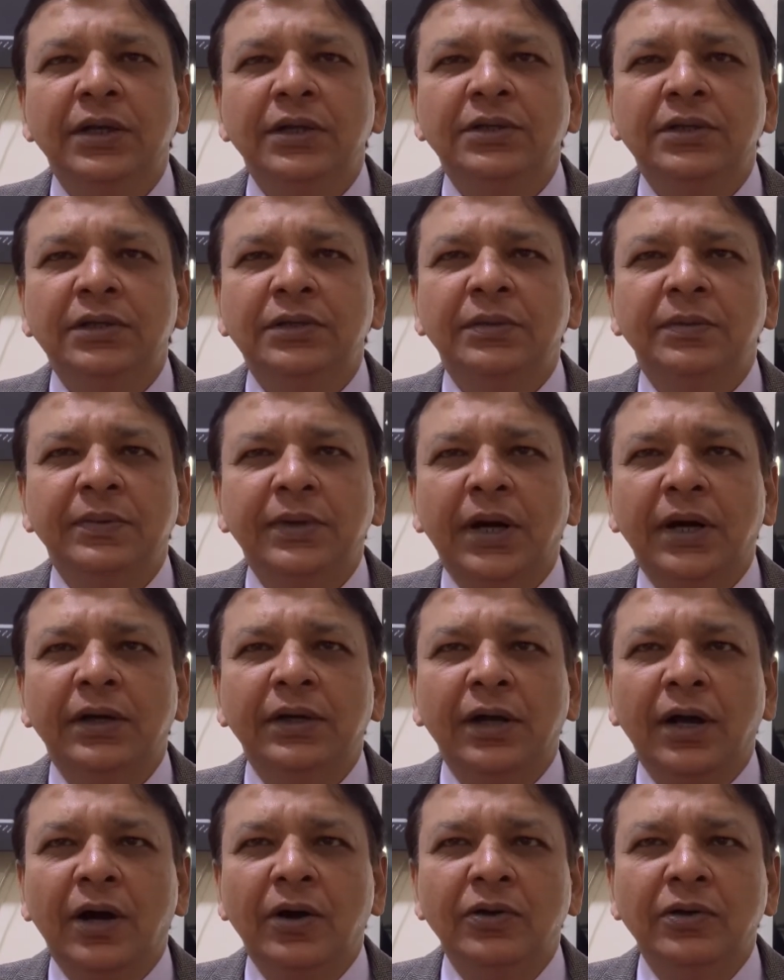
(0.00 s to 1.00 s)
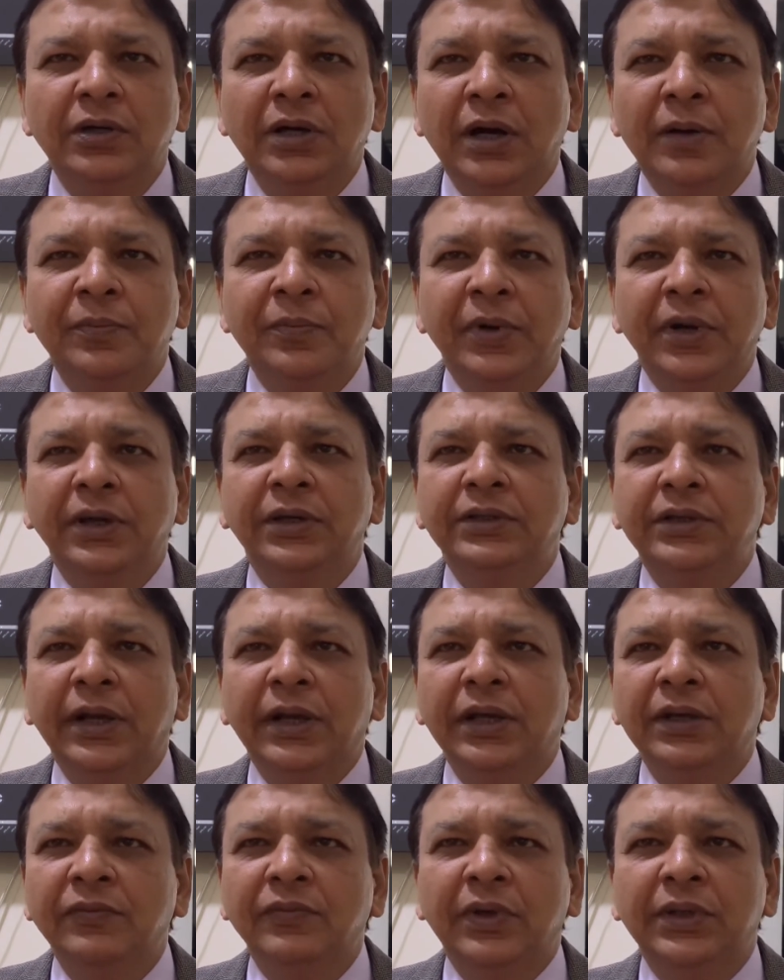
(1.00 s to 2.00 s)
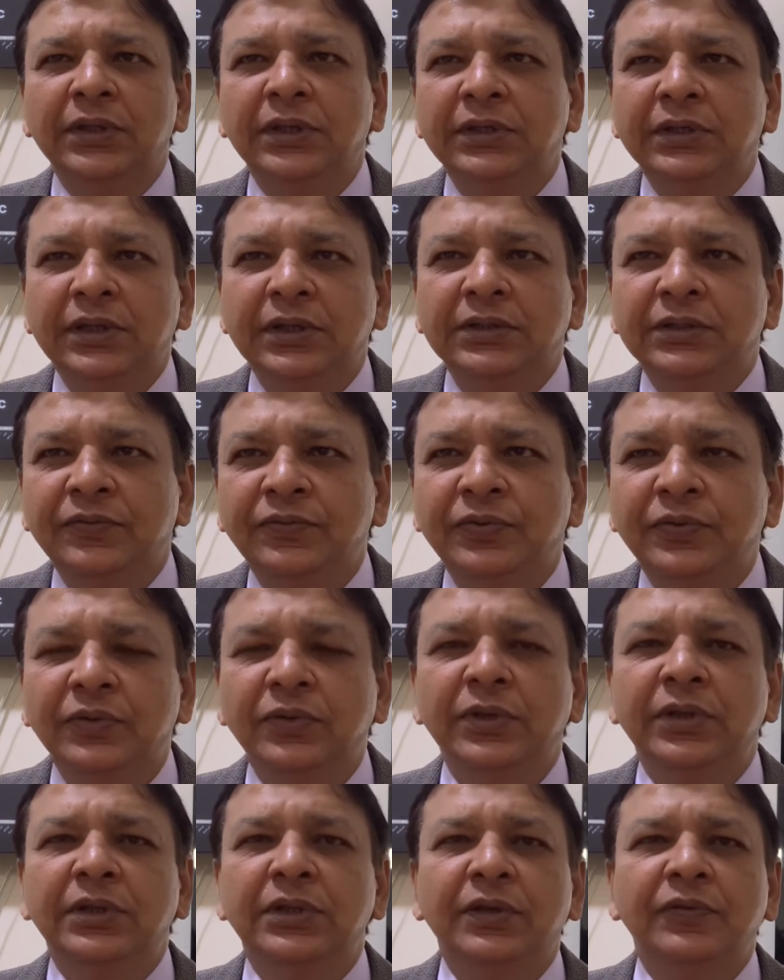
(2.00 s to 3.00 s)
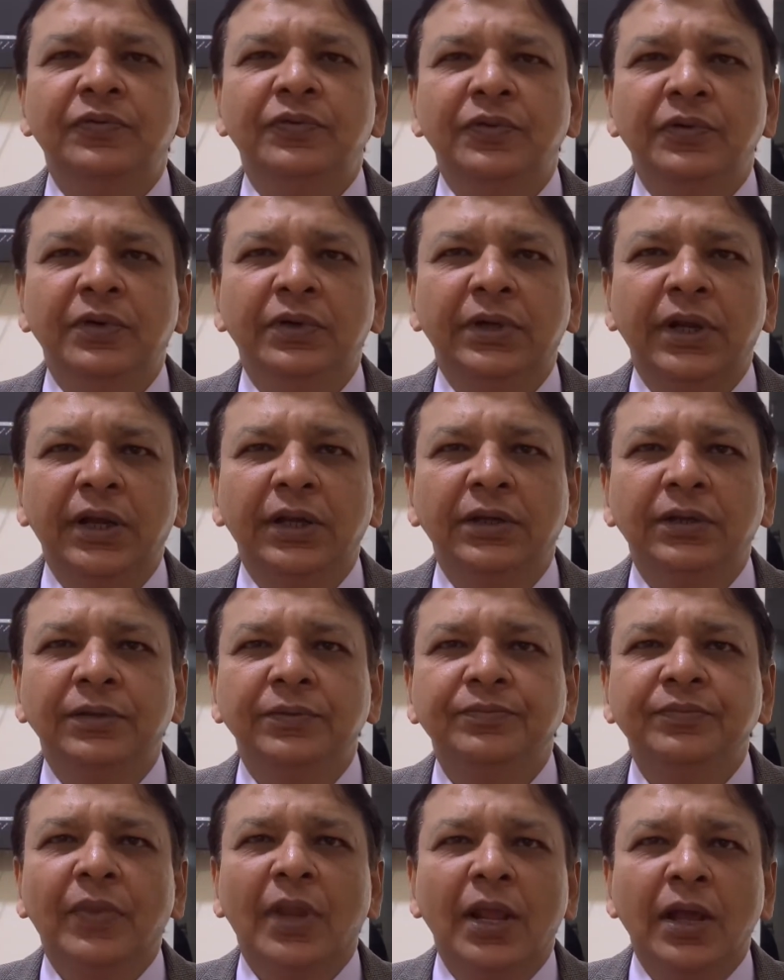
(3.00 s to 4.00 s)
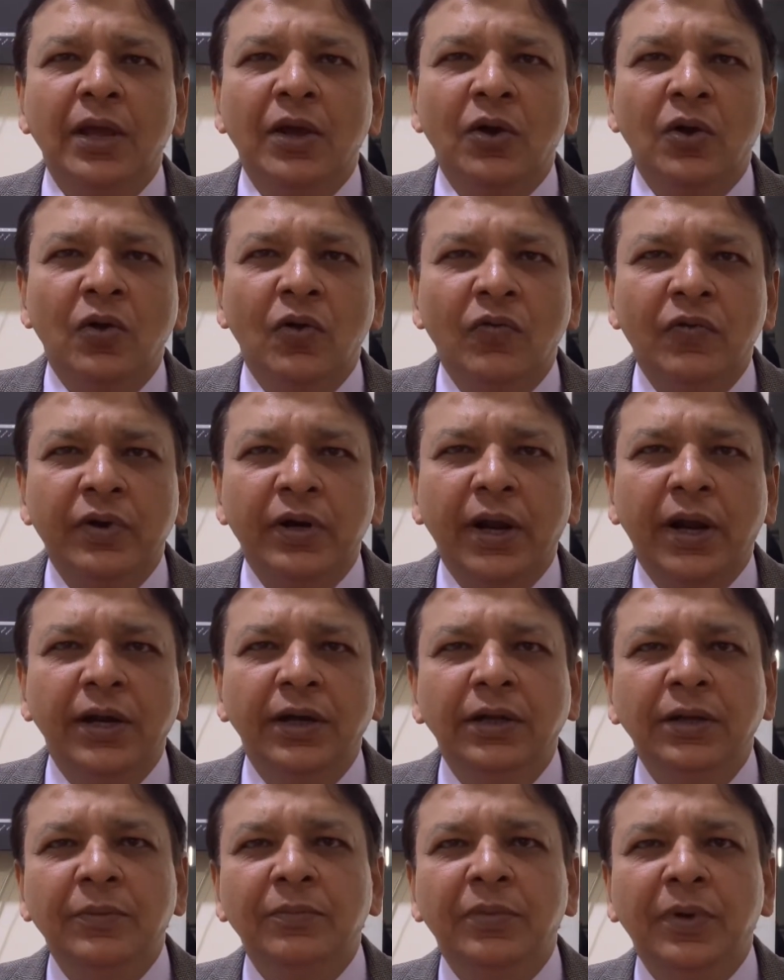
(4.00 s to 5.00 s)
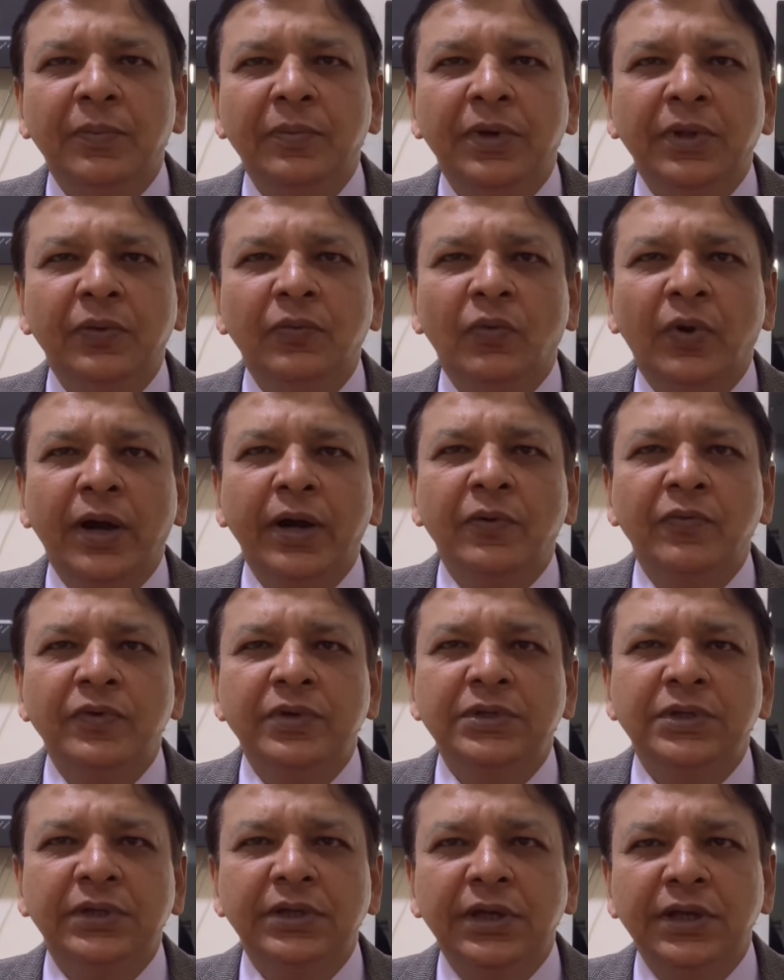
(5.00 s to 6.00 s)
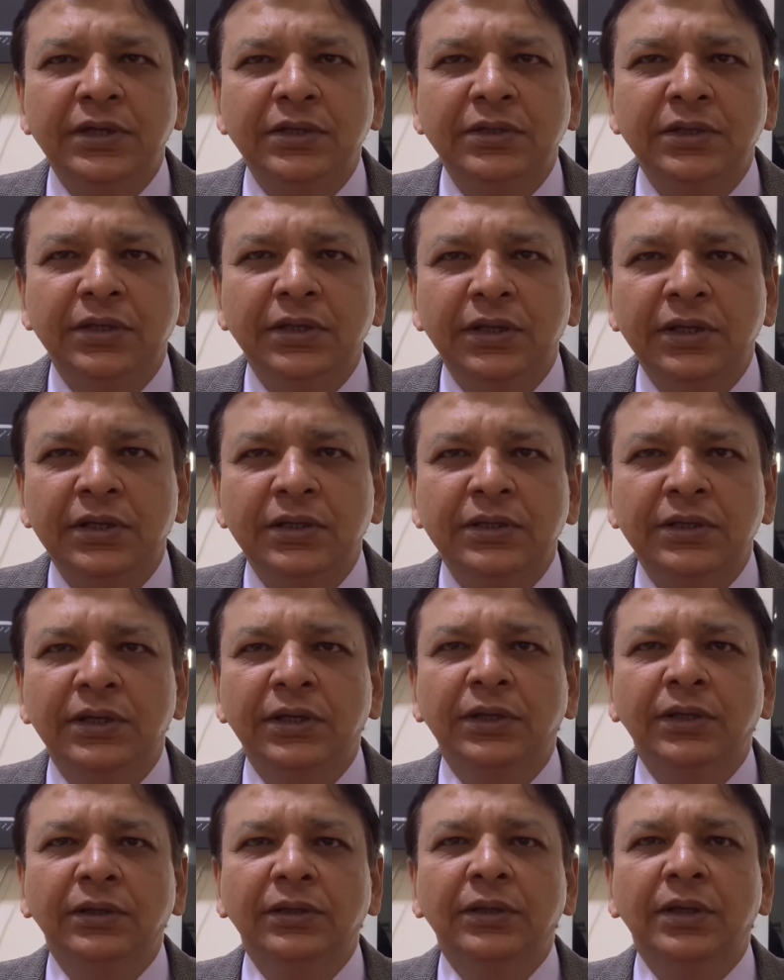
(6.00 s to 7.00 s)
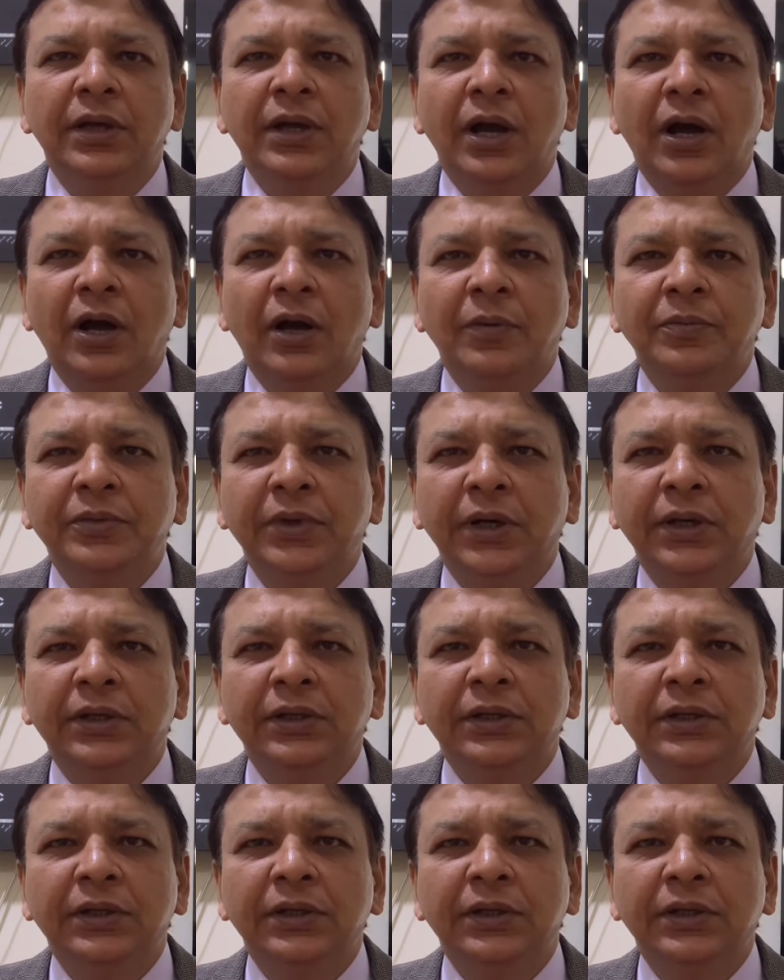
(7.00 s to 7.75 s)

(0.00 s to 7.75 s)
System.out.print, checking whether there is a fuel in the fuel tank, override public void visit engine, object.